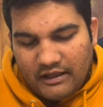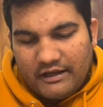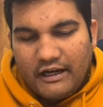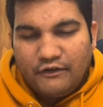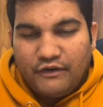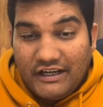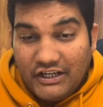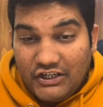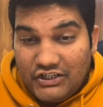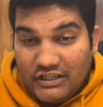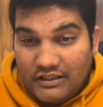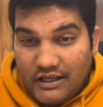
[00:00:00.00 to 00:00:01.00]
right?
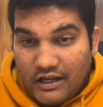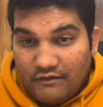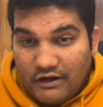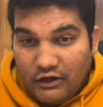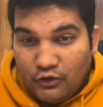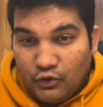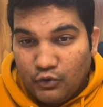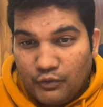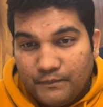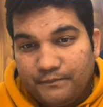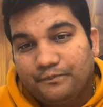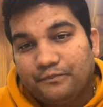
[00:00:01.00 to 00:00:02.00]
Financially, they are well to
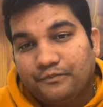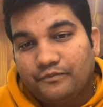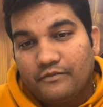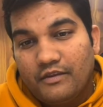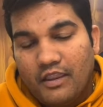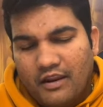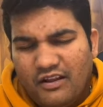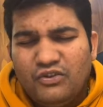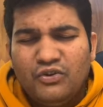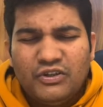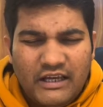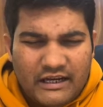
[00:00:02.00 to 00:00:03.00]
do,
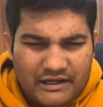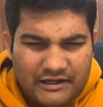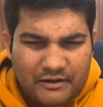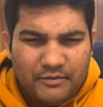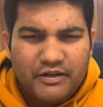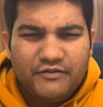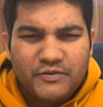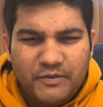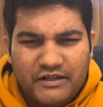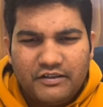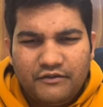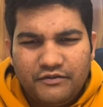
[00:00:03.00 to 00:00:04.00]
though they are a little bit of
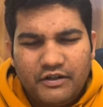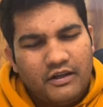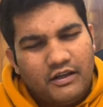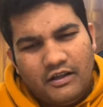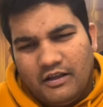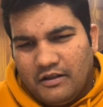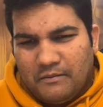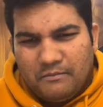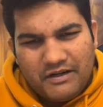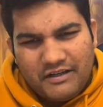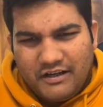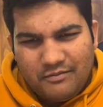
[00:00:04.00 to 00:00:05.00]
spendthrift,
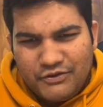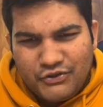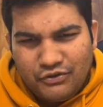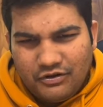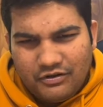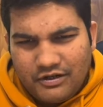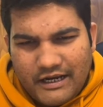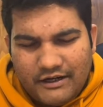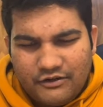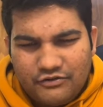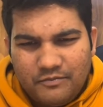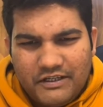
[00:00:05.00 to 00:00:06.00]
but income is good,
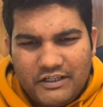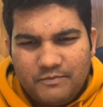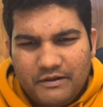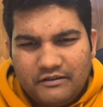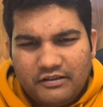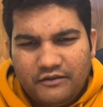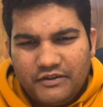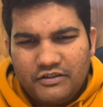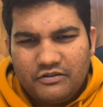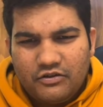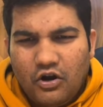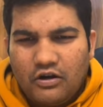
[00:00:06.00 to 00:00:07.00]
right? So being a spendthrift
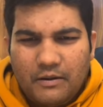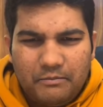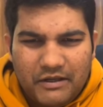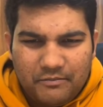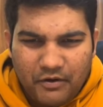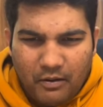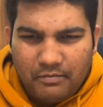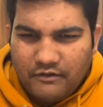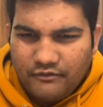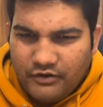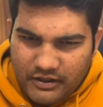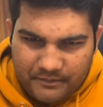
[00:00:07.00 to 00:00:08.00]
is not a big
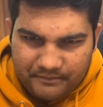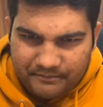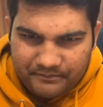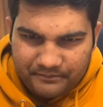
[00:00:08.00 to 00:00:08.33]
problem for them.